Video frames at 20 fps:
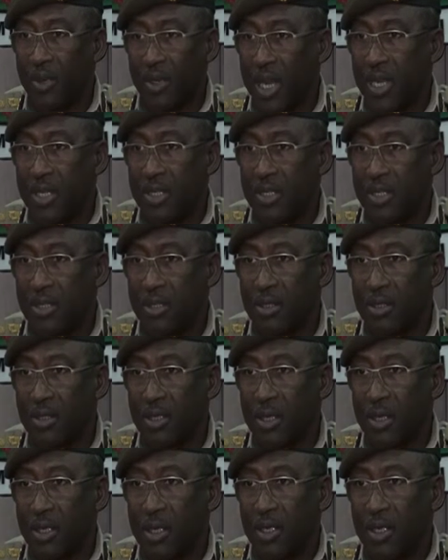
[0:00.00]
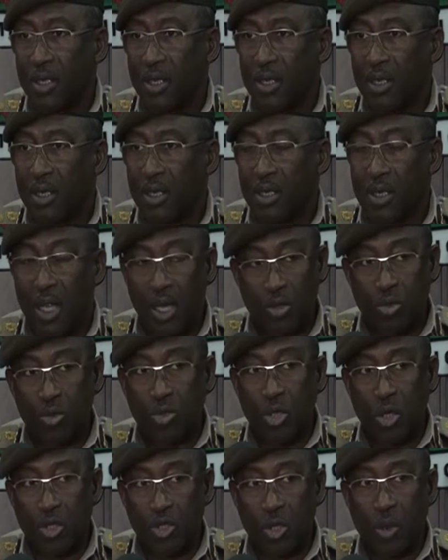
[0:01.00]
rights and do
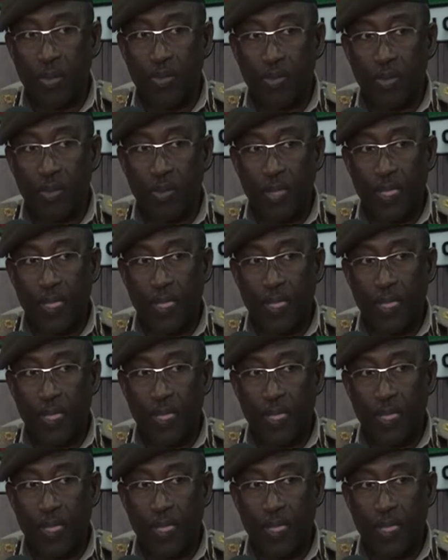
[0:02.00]
your job.